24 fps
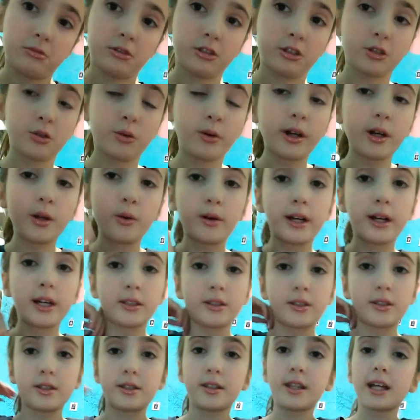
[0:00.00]
So
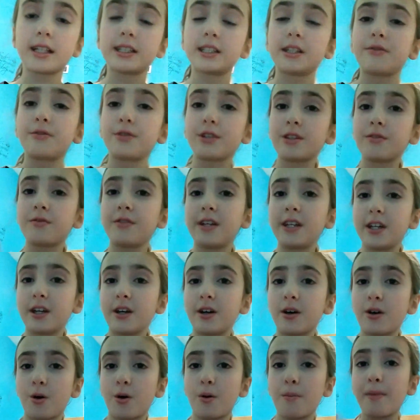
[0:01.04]
anyways, that's it for the
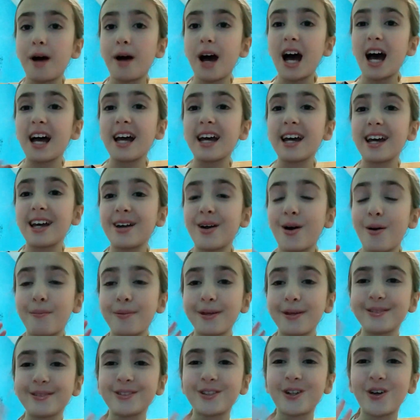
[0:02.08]
video. Bye! Hope
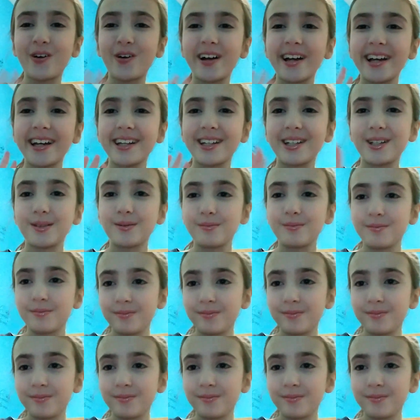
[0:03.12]
you enjoyed!